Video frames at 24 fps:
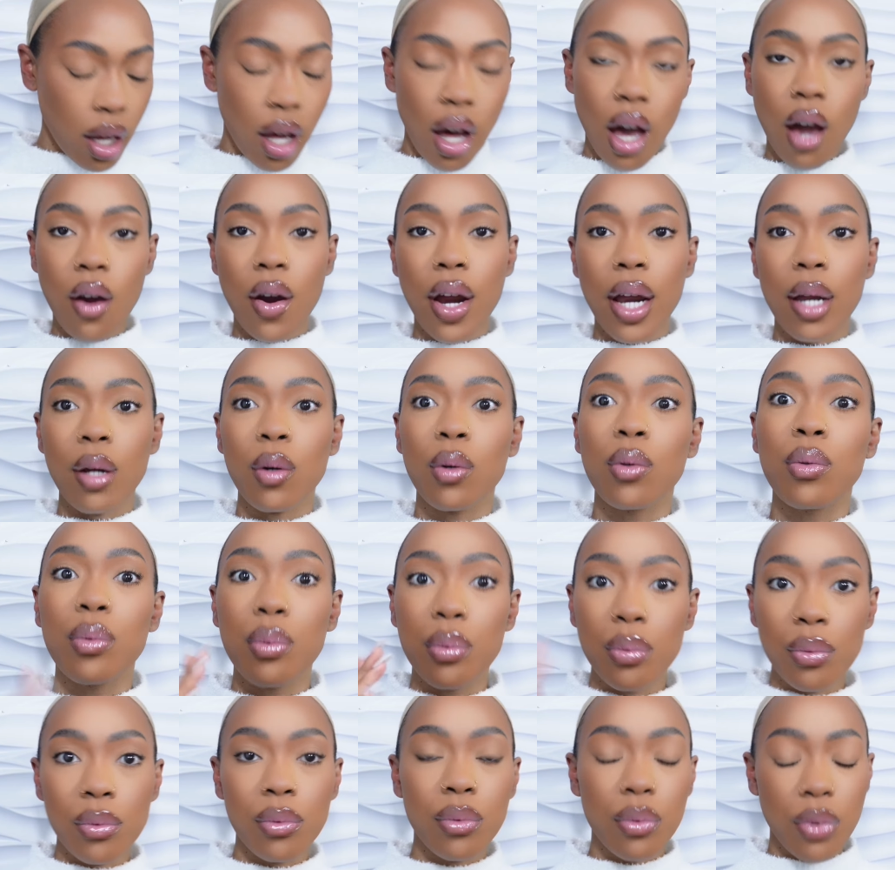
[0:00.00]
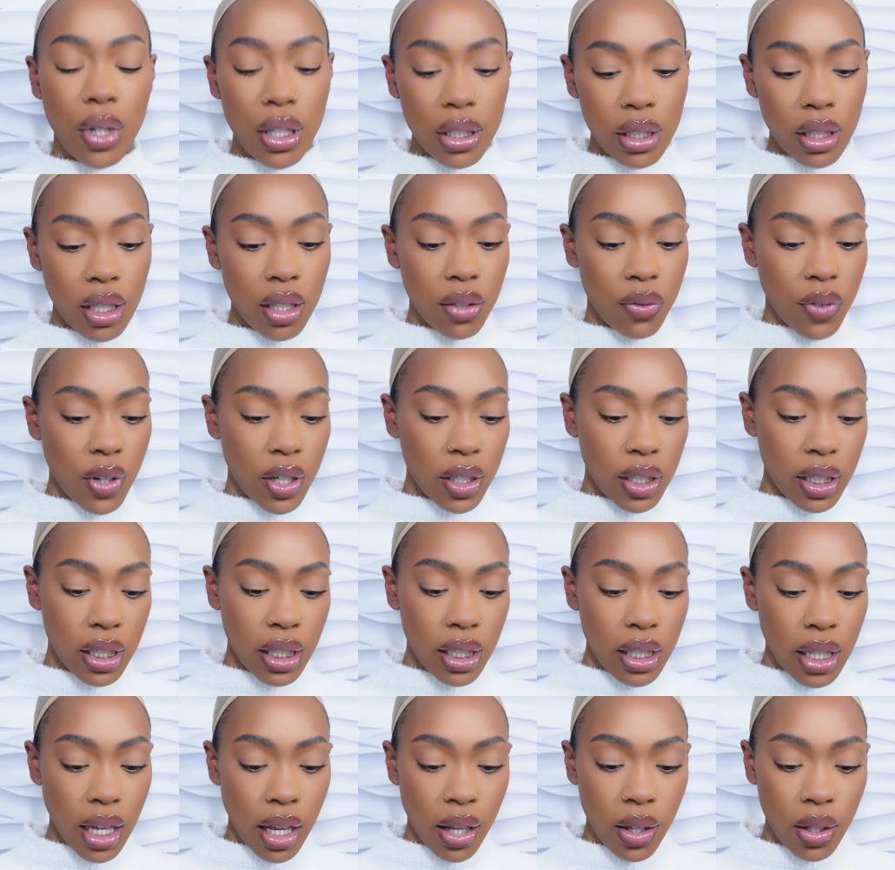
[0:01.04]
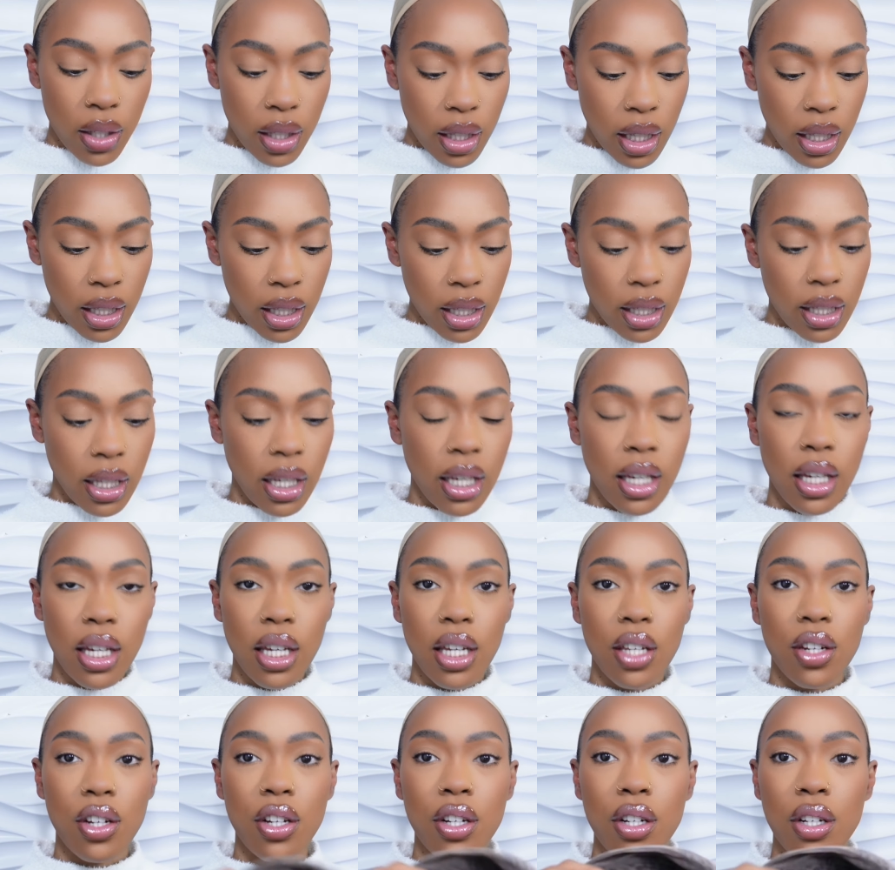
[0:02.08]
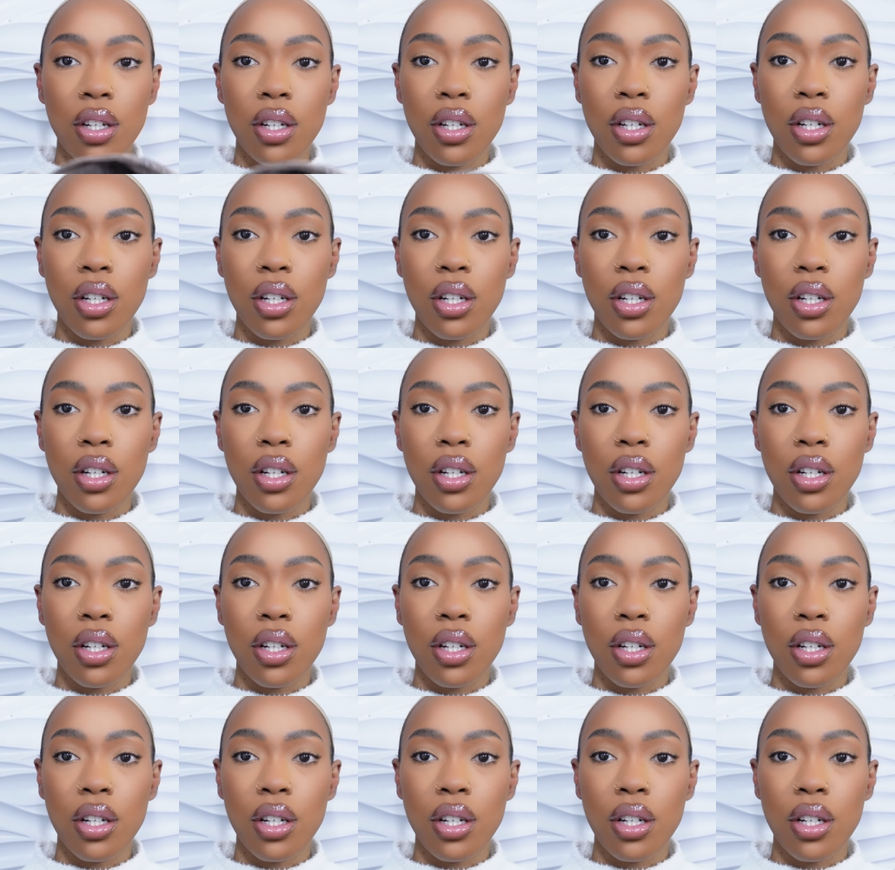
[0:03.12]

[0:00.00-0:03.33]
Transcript: All right, first things first, details. This is the inner.